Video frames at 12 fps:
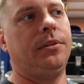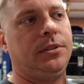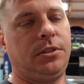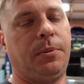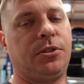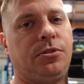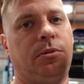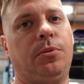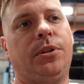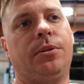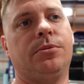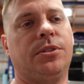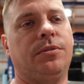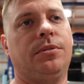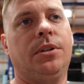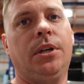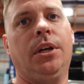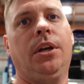especially when he was in
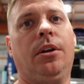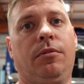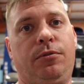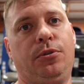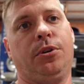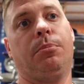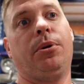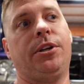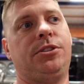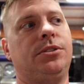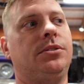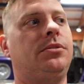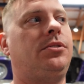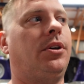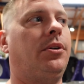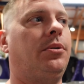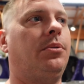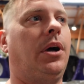full compression,
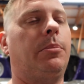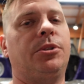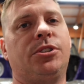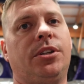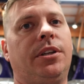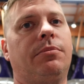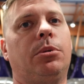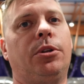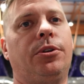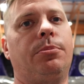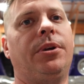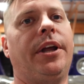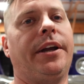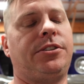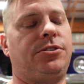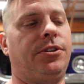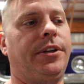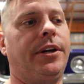so I'm just going to give him a little bit of
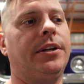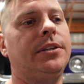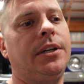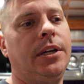extra there,